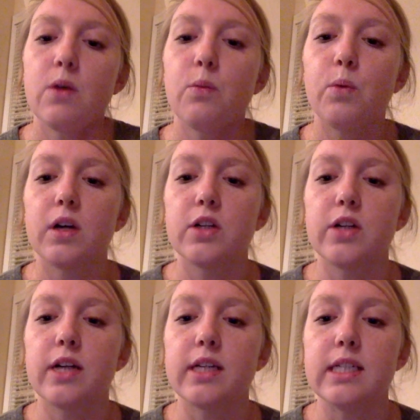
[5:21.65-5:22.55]
were
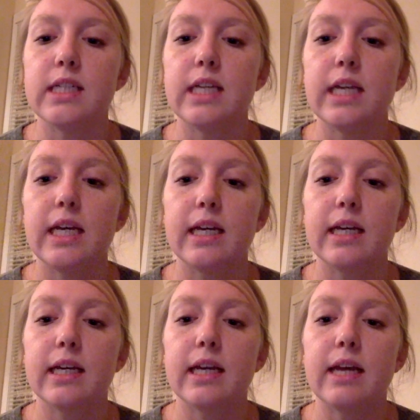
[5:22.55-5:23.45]
trying to dig
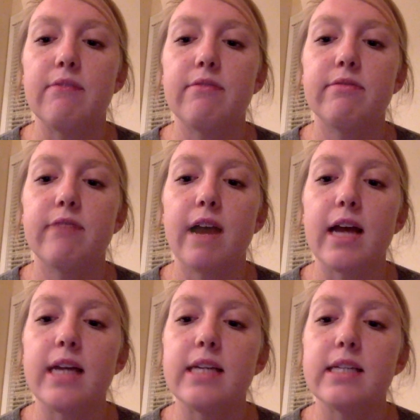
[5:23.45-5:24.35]
and
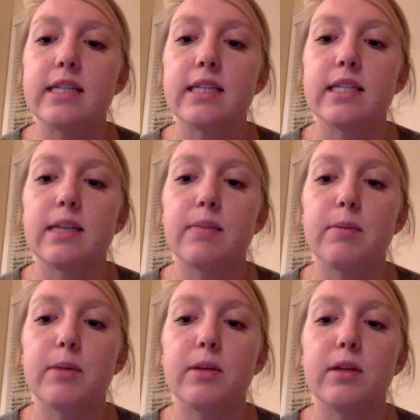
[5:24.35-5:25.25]
find the
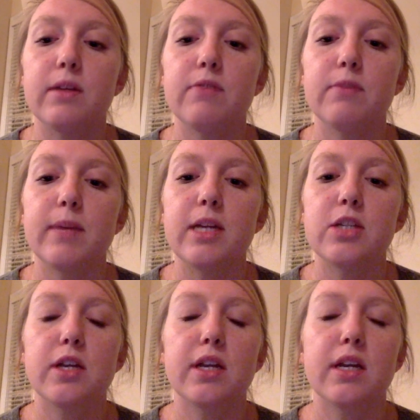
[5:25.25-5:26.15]
supplemental
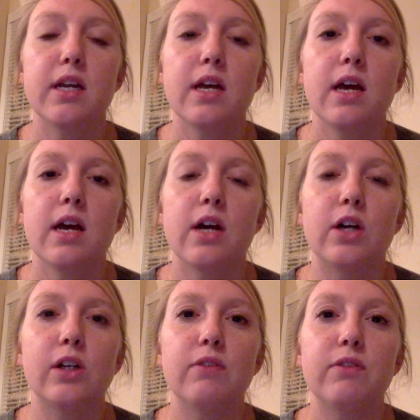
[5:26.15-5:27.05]
information
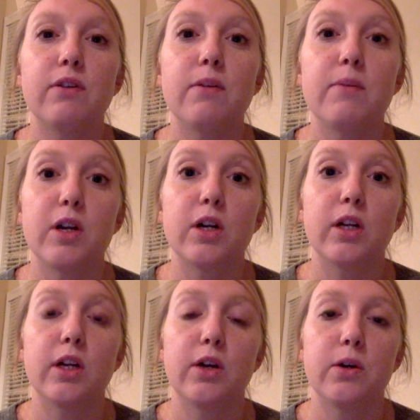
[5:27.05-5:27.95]
from the
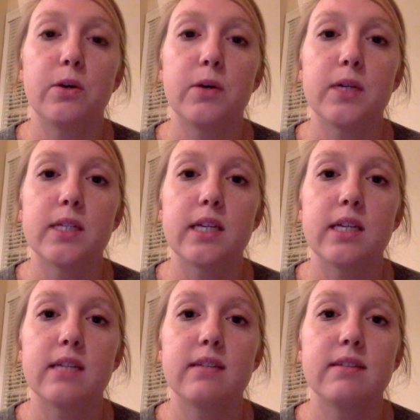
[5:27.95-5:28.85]
early on
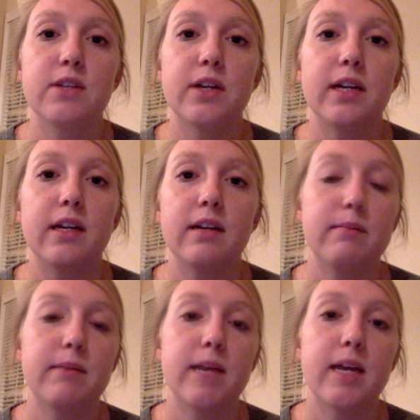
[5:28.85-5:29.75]
courses during
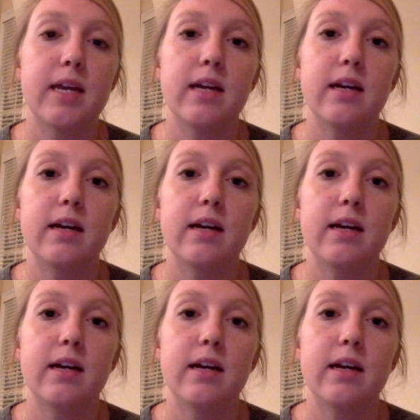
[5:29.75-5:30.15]
my